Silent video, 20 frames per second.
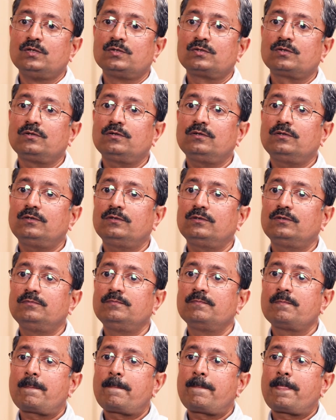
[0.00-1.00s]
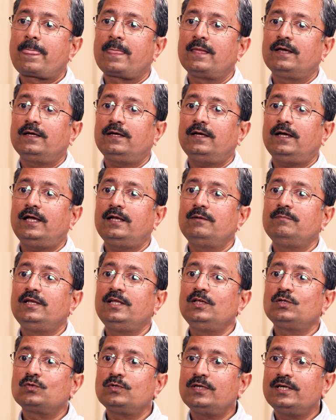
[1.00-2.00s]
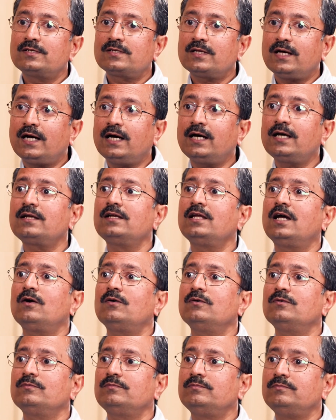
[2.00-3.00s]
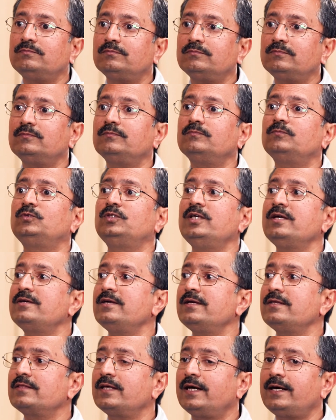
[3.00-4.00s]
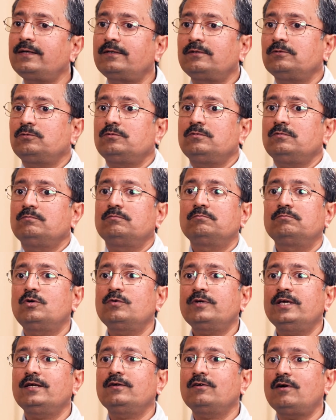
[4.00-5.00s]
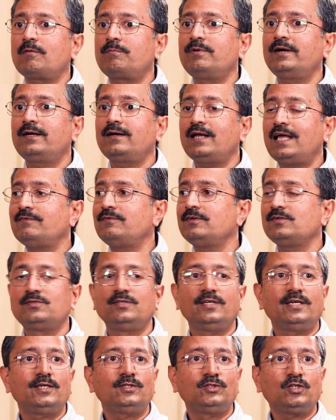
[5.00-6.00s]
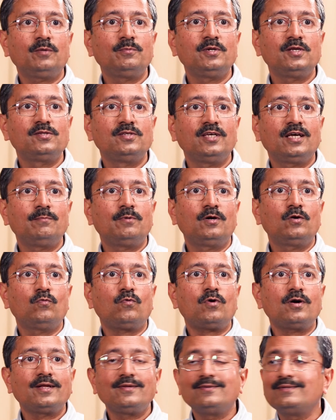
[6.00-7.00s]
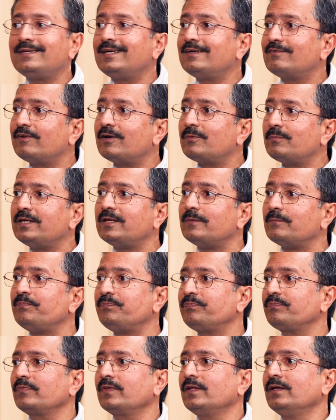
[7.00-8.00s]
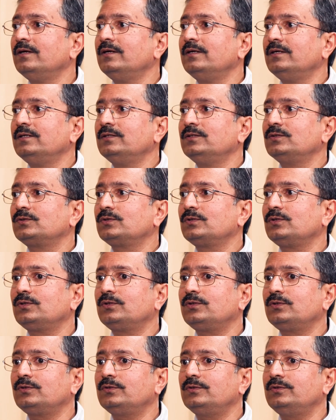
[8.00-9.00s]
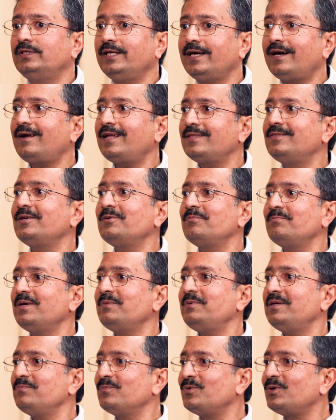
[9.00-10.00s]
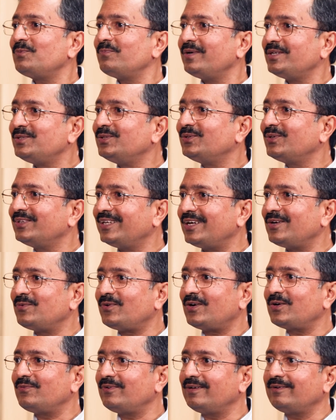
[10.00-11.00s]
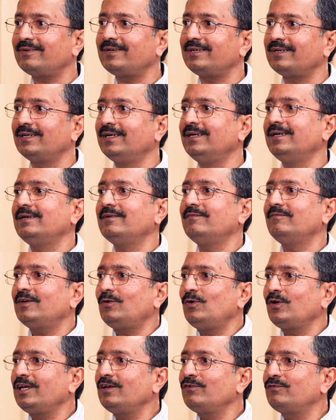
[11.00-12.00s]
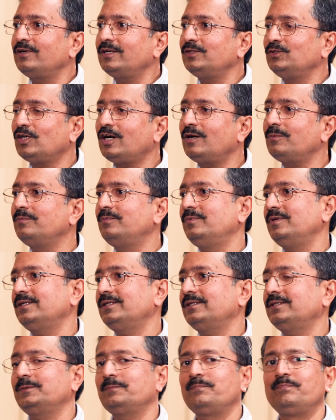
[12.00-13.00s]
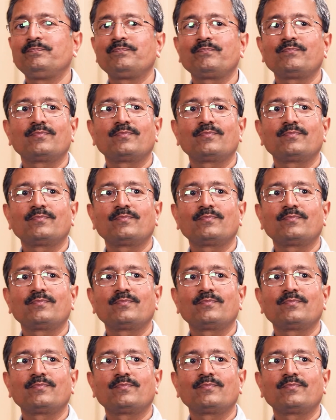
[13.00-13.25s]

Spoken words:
So, and many students are now thinking that, okay, corporate life is there, job is there, but what is in it for me? So they are, I think, maybe more mature than what we were. We are looking for job